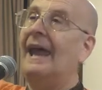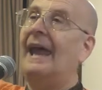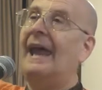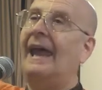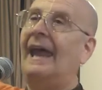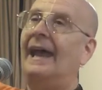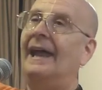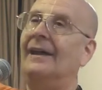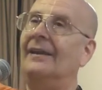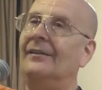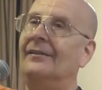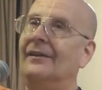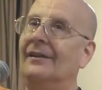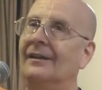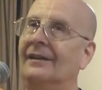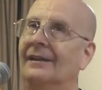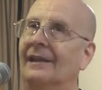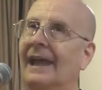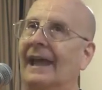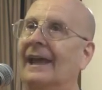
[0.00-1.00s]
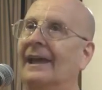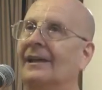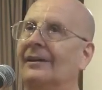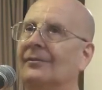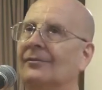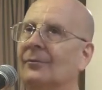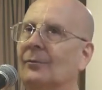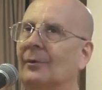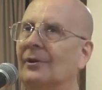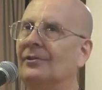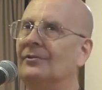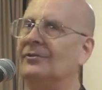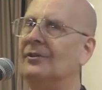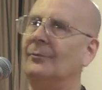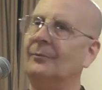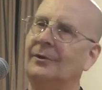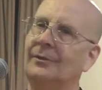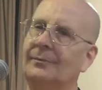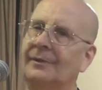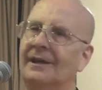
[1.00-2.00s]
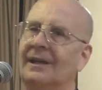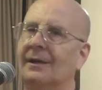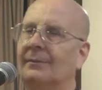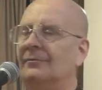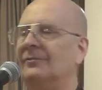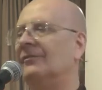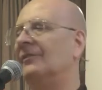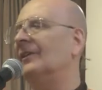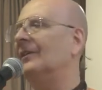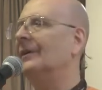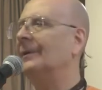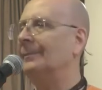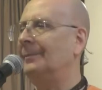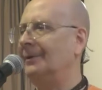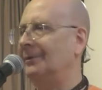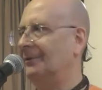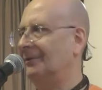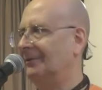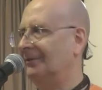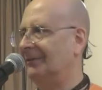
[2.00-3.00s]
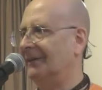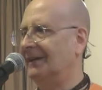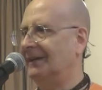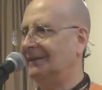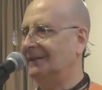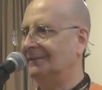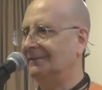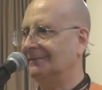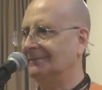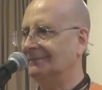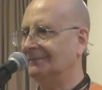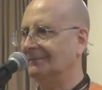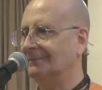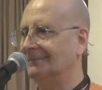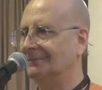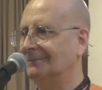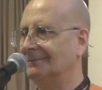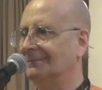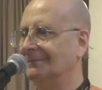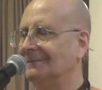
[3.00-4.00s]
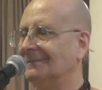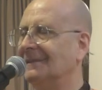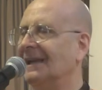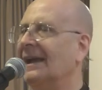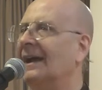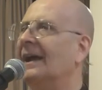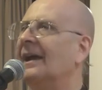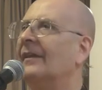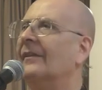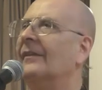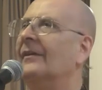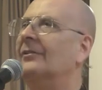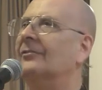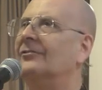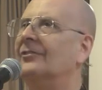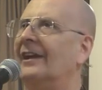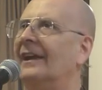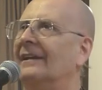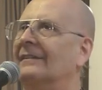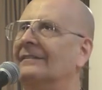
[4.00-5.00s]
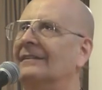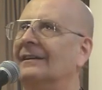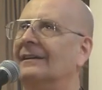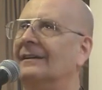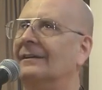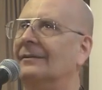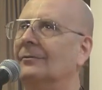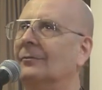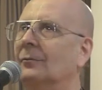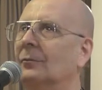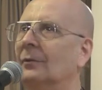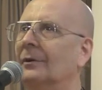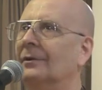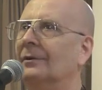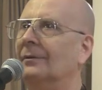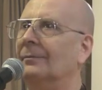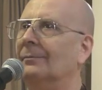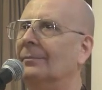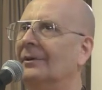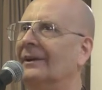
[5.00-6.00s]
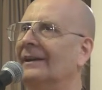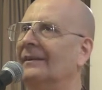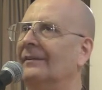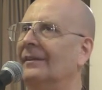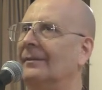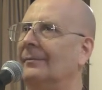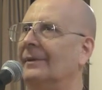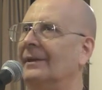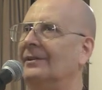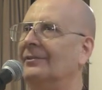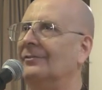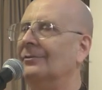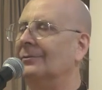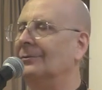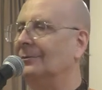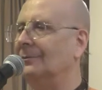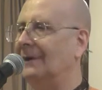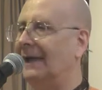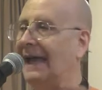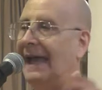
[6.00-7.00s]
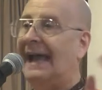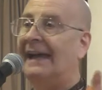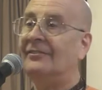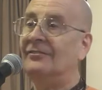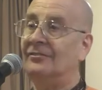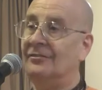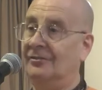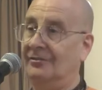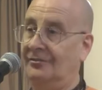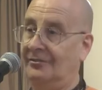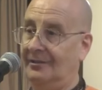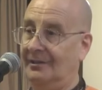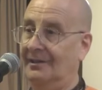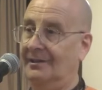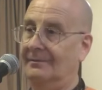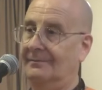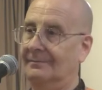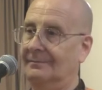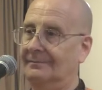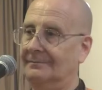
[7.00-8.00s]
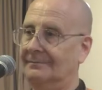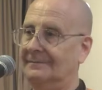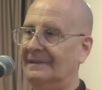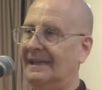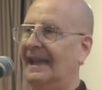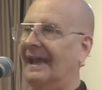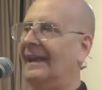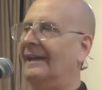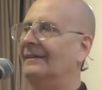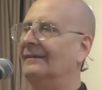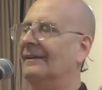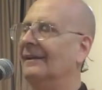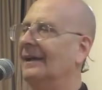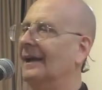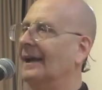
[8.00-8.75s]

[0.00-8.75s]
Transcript: And in the end, when someone becomes very purified, their chanting will bring them into ecstasy and